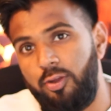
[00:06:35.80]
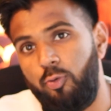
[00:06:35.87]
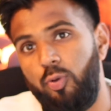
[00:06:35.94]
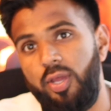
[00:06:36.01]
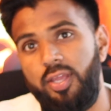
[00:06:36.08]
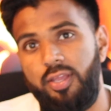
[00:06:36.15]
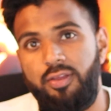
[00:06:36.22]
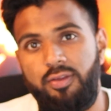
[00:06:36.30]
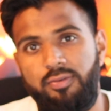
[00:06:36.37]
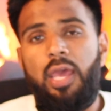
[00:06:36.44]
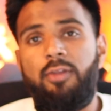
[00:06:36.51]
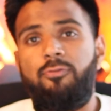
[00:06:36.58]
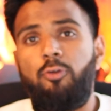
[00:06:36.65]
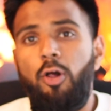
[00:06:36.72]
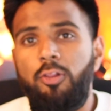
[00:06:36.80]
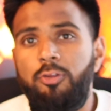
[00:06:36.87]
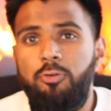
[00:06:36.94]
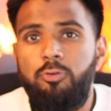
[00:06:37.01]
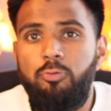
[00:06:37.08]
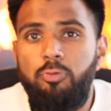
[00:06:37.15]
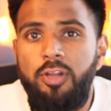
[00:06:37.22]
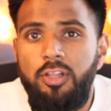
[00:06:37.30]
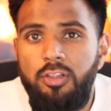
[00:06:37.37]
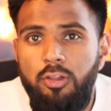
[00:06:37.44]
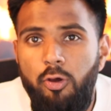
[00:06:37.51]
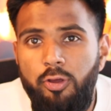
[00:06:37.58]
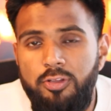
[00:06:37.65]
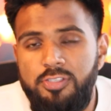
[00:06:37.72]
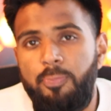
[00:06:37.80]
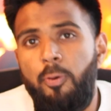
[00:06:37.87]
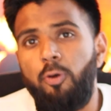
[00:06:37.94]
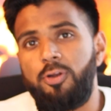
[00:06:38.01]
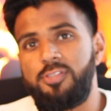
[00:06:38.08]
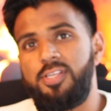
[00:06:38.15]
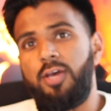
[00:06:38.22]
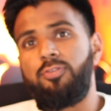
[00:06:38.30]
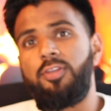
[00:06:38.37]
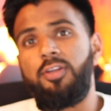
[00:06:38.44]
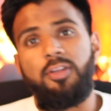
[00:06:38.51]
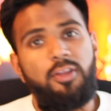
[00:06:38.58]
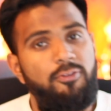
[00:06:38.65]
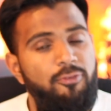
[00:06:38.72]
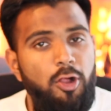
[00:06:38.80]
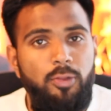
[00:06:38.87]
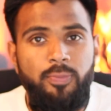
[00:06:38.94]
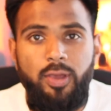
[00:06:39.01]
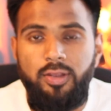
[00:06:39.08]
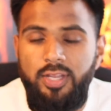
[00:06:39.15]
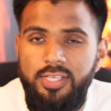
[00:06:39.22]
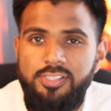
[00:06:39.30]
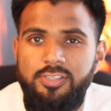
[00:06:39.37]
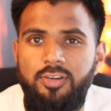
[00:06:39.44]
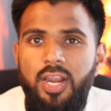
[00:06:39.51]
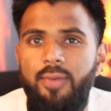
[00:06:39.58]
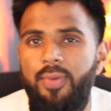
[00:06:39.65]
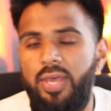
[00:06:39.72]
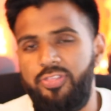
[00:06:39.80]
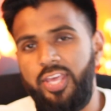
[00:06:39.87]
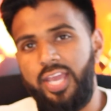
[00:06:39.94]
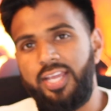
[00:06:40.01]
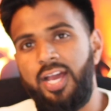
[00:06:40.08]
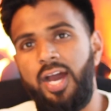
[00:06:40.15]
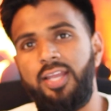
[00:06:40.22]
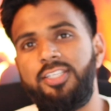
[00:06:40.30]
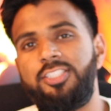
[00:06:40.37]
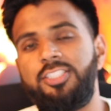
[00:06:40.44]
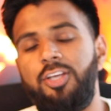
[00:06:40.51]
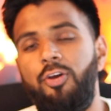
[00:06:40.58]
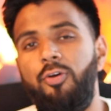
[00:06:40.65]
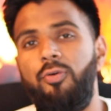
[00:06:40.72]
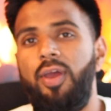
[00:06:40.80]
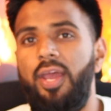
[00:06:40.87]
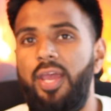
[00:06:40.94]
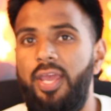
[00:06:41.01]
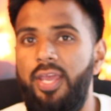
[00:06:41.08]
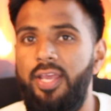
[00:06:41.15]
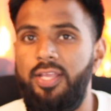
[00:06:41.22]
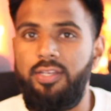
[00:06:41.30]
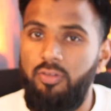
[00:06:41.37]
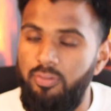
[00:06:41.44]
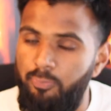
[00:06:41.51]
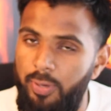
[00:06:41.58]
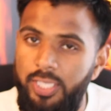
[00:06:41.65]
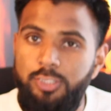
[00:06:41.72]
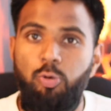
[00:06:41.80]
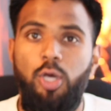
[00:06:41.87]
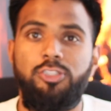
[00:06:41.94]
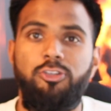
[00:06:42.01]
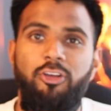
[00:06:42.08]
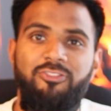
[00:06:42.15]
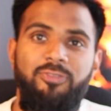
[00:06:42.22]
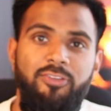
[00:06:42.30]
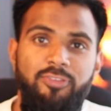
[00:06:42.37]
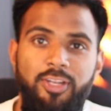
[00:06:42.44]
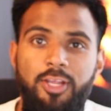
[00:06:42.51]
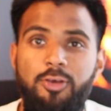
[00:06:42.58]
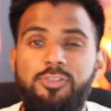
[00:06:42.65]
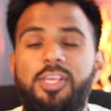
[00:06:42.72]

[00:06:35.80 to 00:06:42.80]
away. And for all you real loyal supporters out there, you can follow me on Instagram at the Ikhanic Show and binge watch all of my videos.